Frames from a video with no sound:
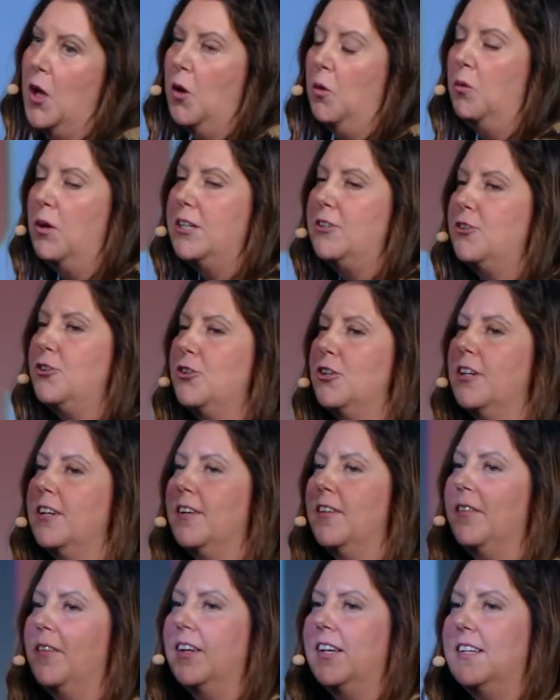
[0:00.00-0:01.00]
which
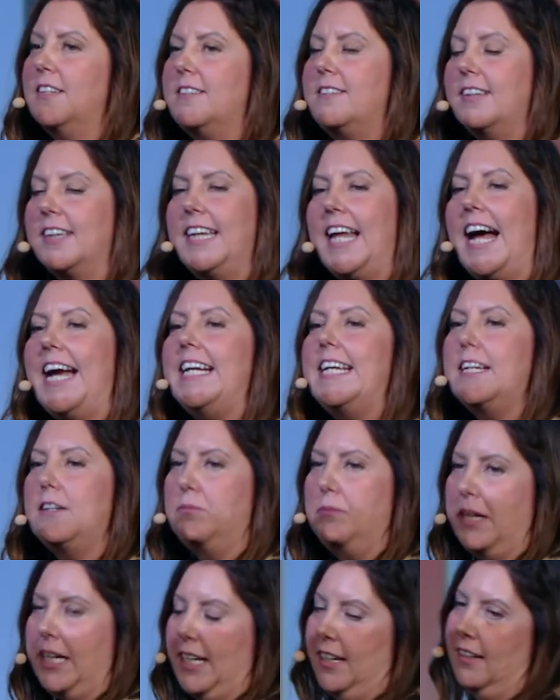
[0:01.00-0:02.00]
delighted
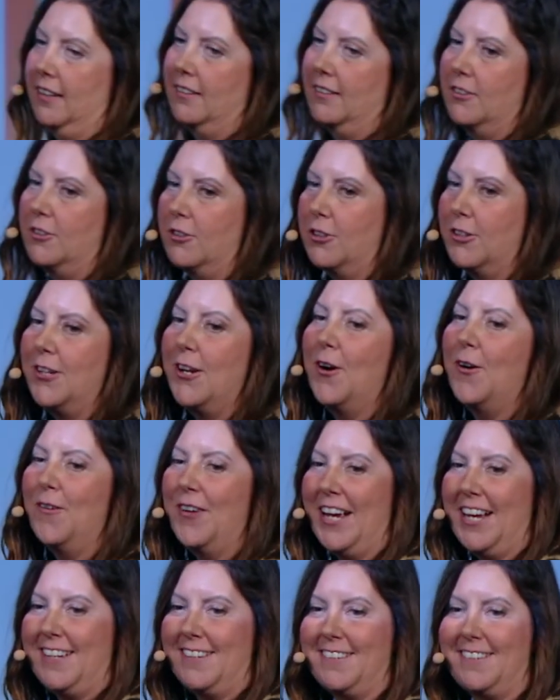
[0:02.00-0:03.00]
me to no
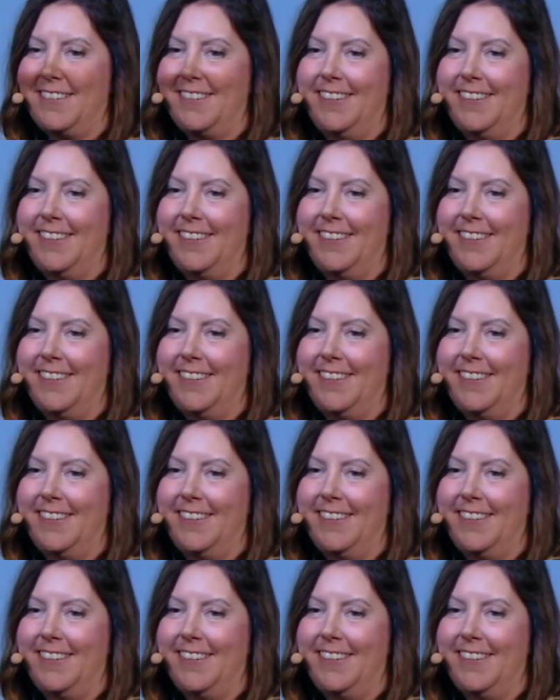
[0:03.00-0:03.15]
end.